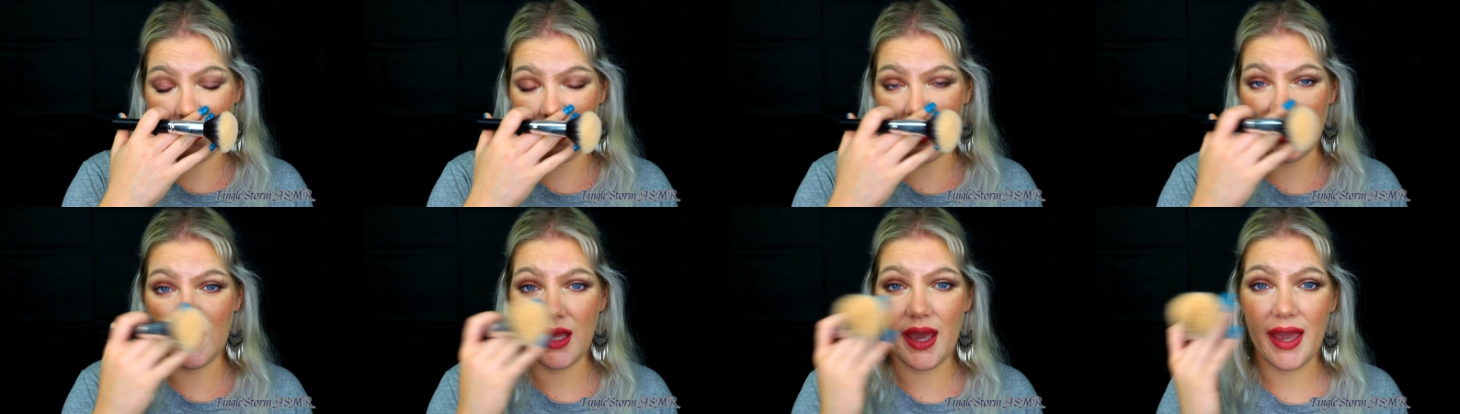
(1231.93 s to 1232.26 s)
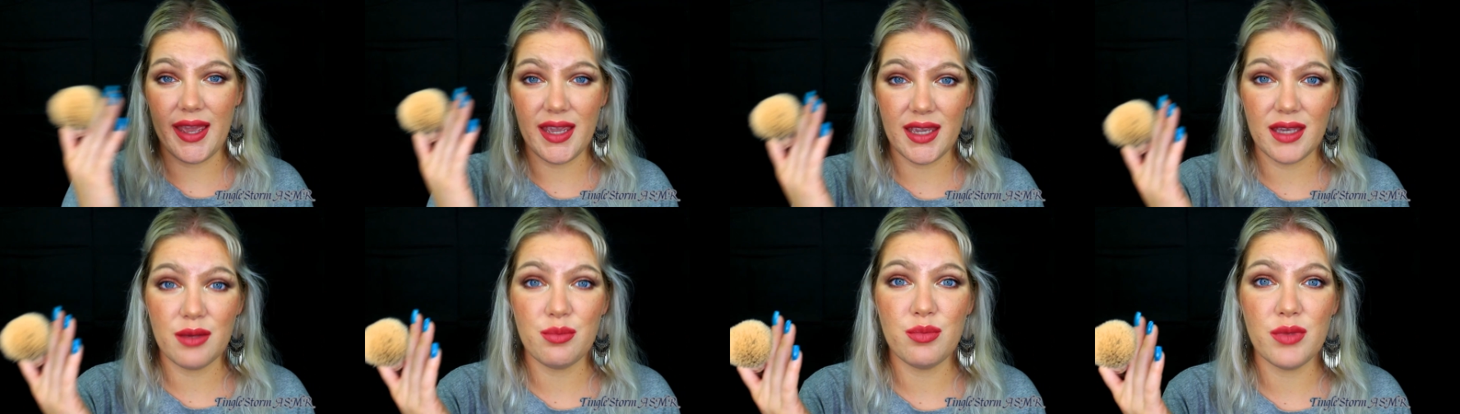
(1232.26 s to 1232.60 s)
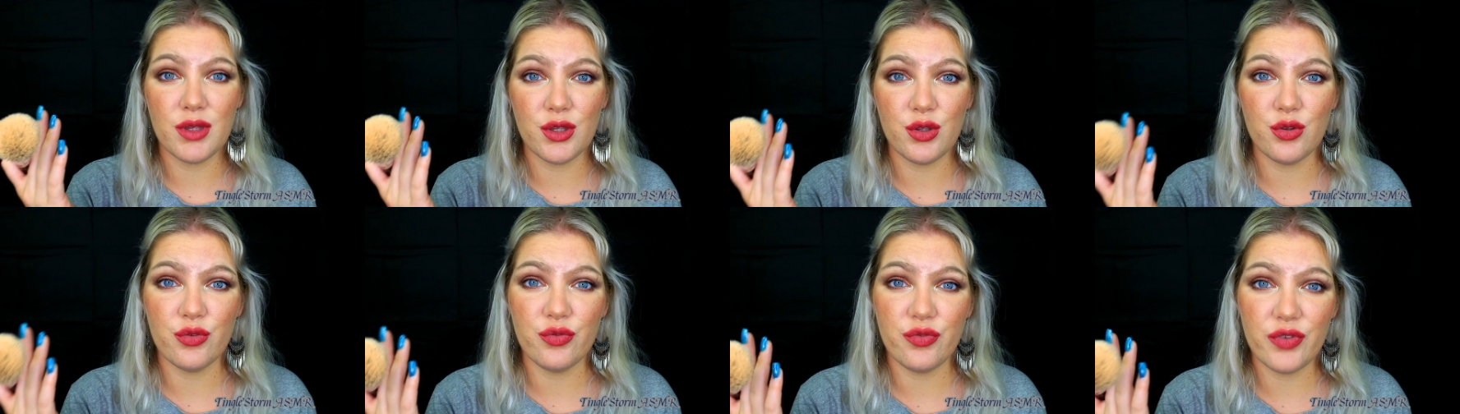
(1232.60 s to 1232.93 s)
that I can
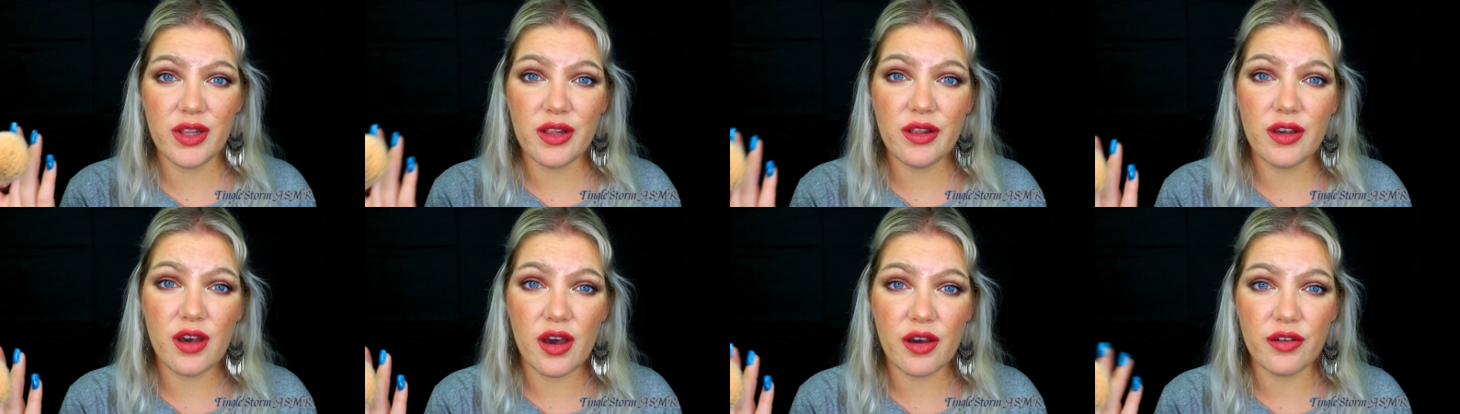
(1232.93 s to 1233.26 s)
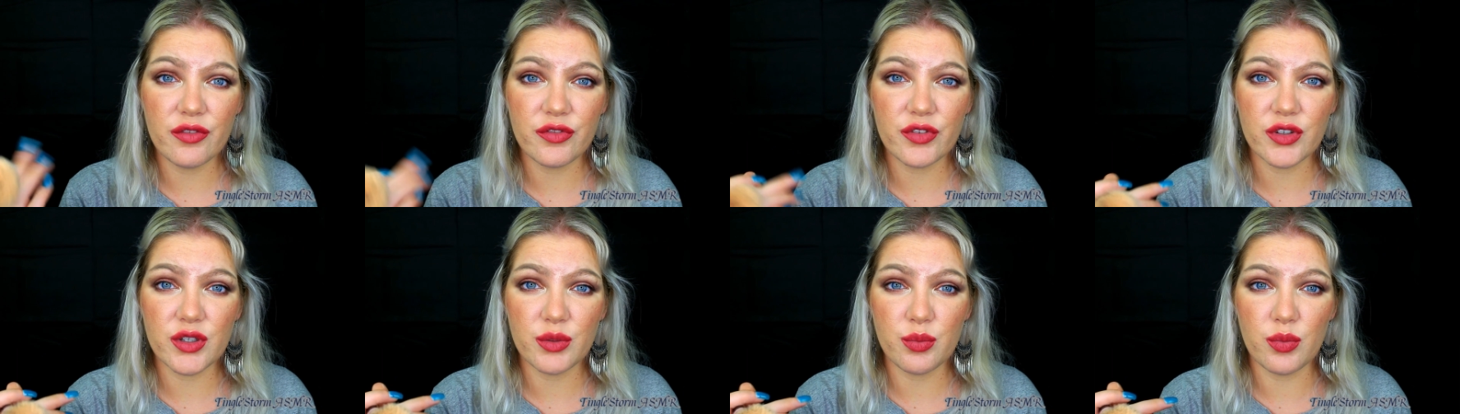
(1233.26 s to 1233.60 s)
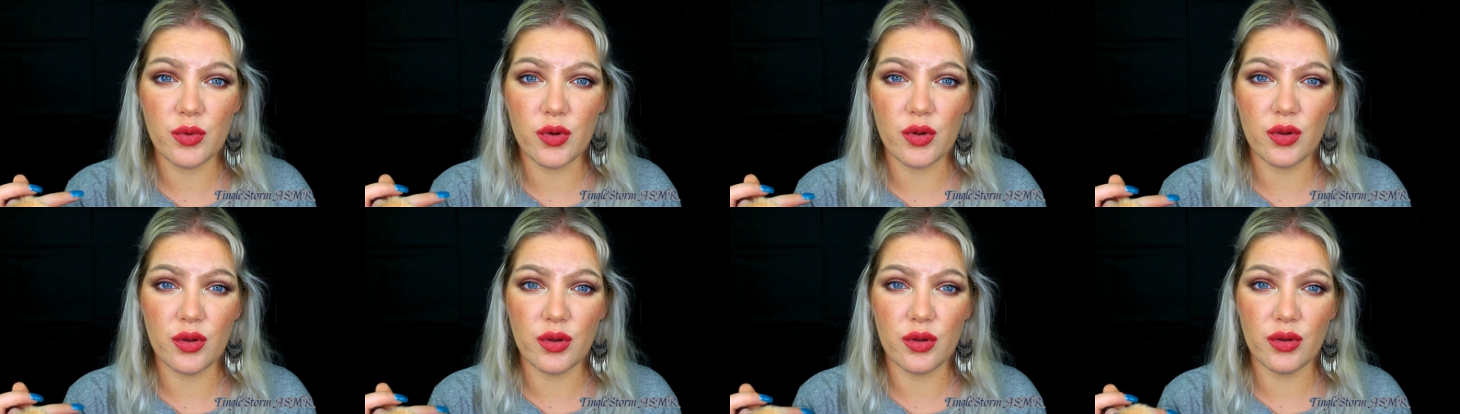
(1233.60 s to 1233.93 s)
make you feel
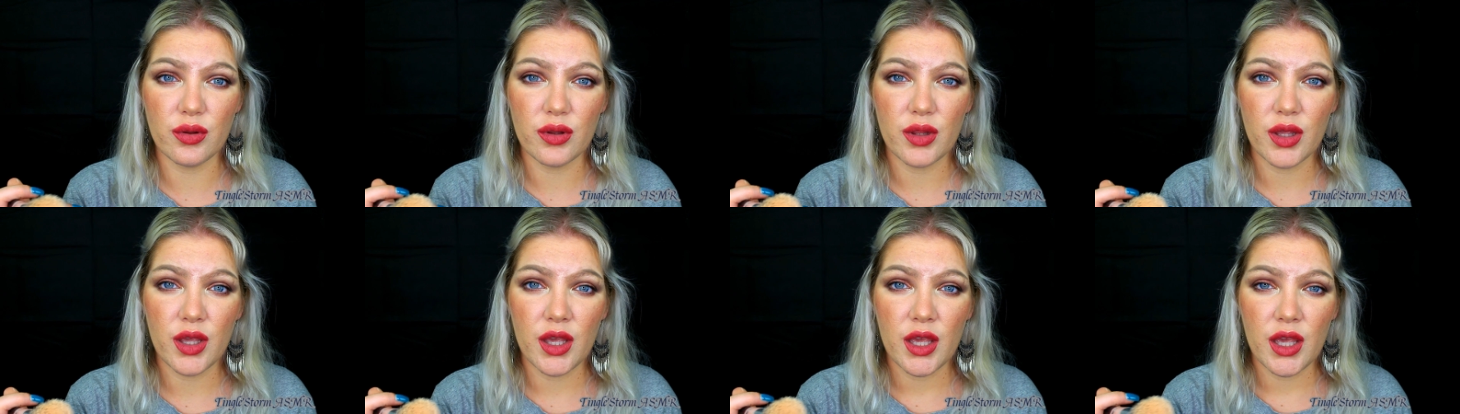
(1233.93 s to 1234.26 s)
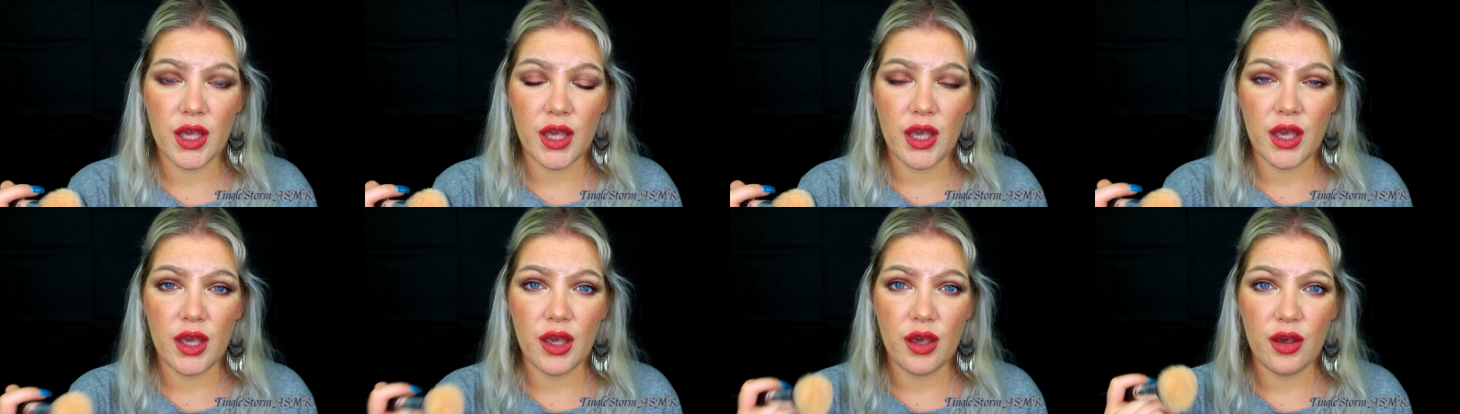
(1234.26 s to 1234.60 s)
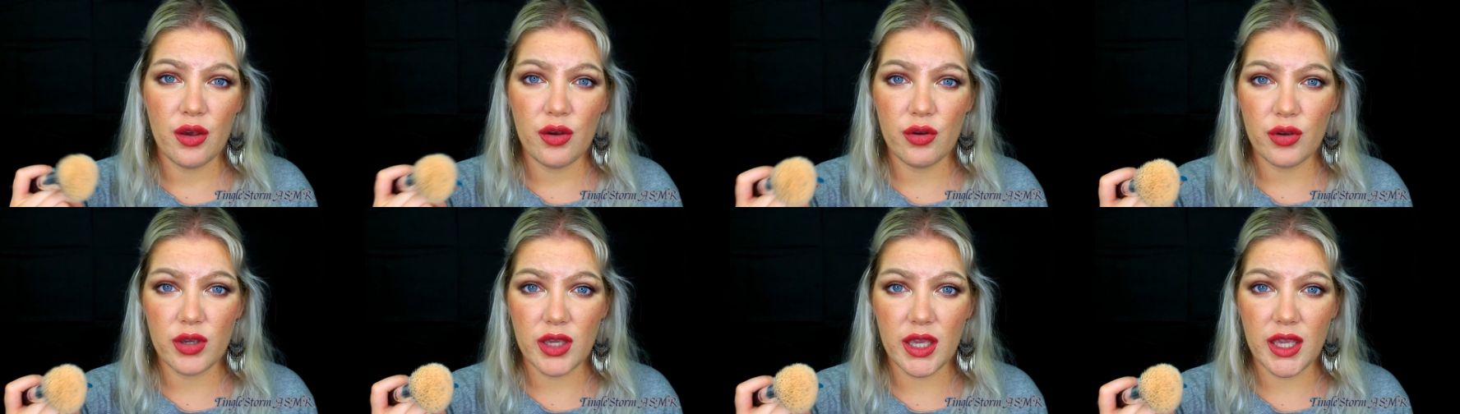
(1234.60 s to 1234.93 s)
comfortable,
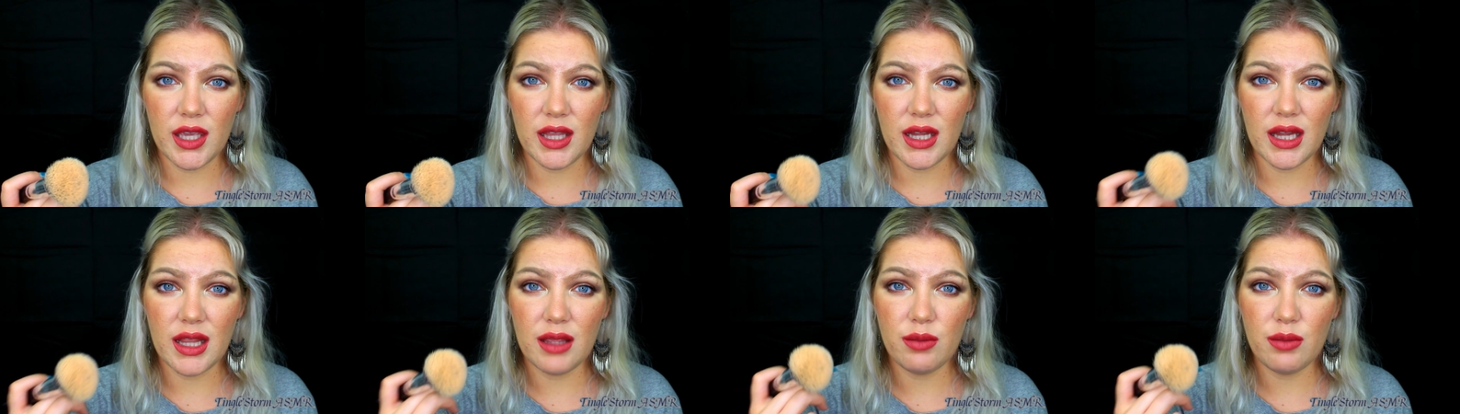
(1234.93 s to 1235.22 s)
okay?